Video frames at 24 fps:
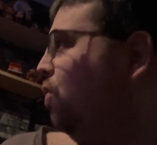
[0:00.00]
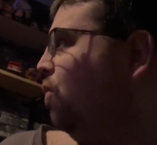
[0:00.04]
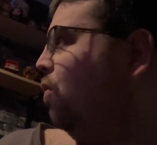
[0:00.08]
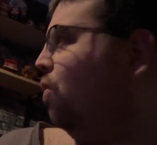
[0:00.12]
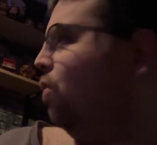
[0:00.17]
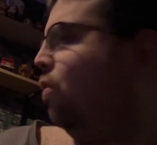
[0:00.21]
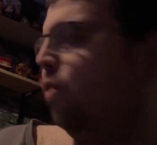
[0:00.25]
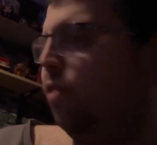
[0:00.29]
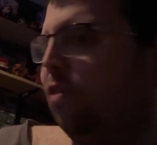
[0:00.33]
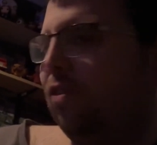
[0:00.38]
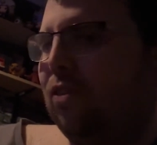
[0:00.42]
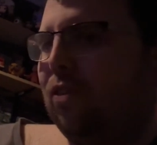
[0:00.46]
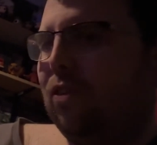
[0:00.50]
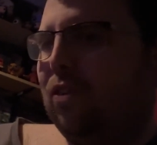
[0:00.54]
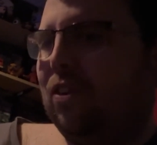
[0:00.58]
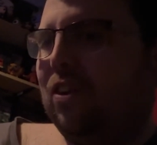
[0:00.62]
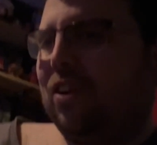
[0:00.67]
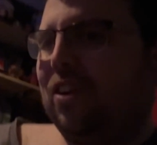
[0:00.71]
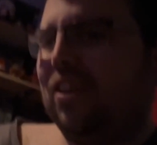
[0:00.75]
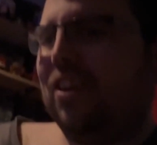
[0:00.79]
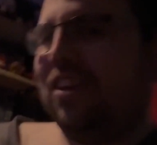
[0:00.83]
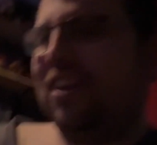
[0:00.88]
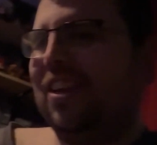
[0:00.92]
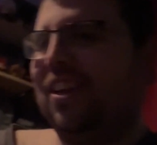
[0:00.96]
No,
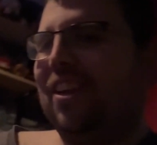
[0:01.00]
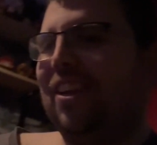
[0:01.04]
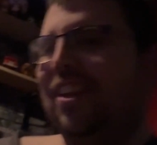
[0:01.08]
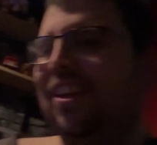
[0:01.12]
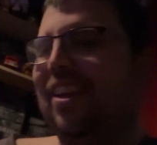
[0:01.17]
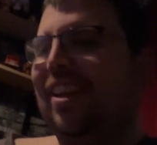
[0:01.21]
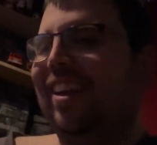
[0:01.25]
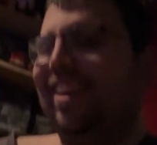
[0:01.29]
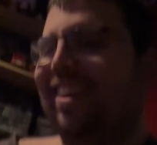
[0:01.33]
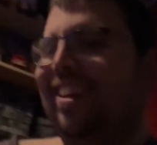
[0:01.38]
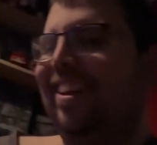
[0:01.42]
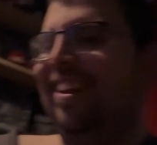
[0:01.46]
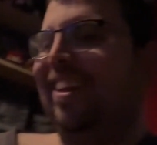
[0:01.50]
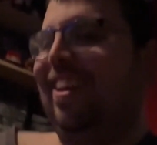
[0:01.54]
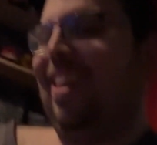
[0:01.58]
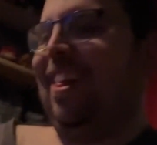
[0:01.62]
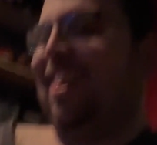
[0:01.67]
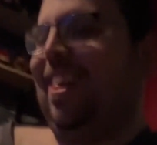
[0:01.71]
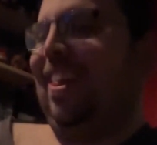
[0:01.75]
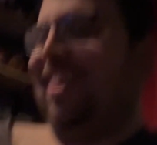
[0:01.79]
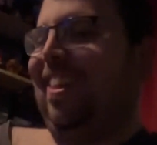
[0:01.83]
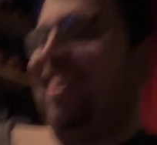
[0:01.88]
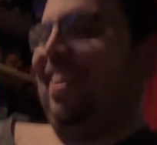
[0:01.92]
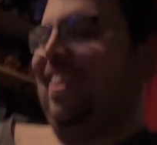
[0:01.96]
because you then also
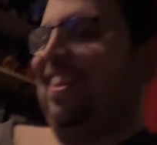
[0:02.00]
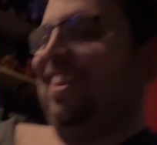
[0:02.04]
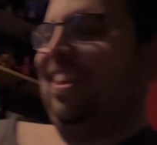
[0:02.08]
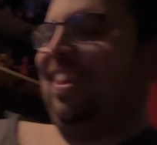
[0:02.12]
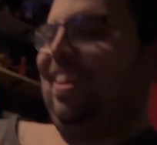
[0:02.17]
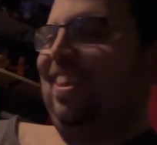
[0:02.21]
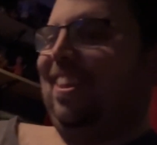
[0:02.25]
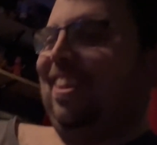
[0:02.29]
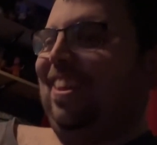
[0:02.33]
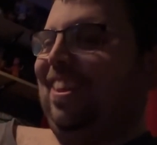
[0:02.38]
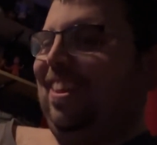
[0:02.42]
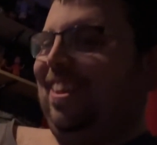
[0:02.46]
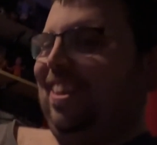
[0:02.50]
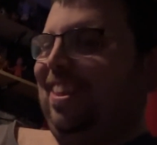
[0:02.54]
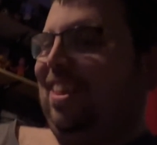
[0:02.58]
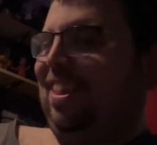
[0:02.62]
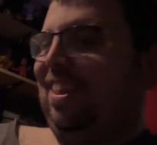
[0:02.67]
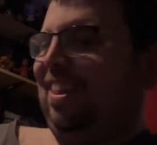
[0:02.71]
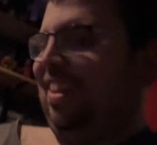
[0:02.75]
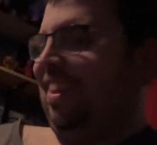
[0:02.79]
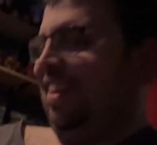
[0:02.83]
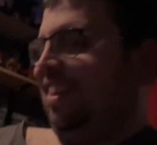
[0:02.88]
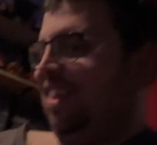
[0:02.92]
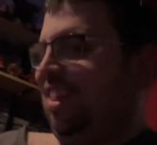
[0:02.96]
got to fit
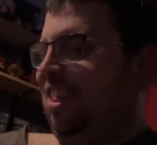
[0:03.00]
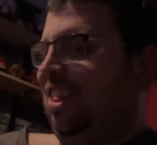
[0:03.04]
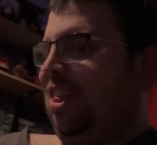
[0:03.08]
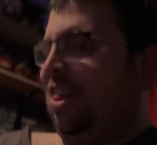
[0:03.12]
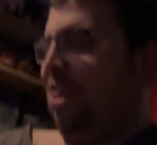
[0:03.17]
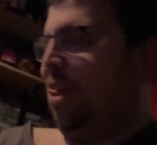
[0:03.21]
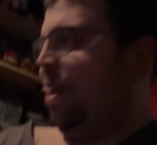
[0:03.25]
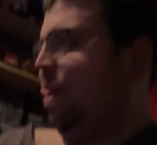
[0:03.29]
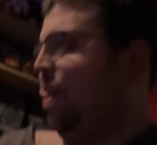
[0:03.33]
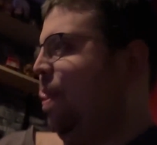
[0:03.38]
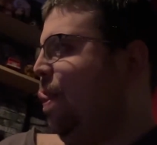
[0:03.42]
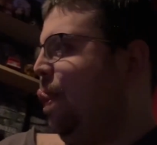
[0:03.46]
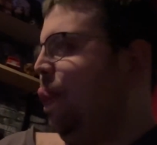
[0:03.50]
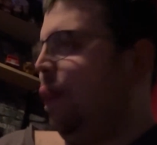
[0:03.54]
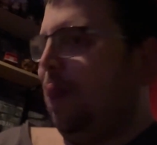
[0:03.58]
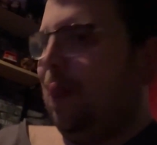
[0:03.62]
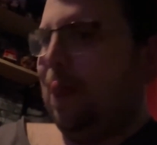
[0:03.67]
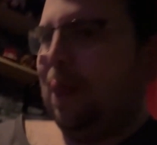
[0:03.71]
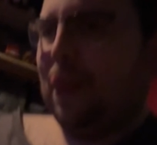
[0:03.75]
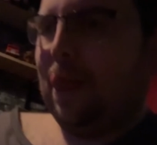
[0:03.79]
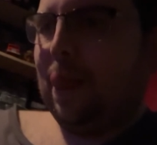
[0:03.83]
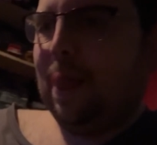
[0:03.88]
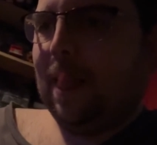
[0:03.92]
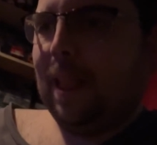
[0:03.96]
in the rest of the
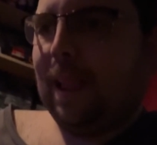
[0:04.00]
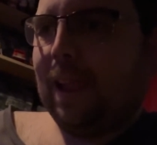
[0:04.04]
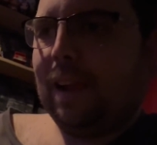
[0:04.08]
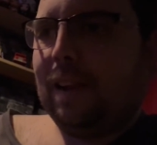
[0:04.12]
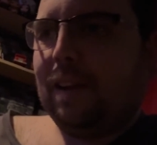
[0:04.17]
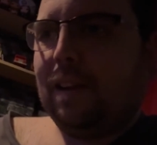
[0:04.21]
birds.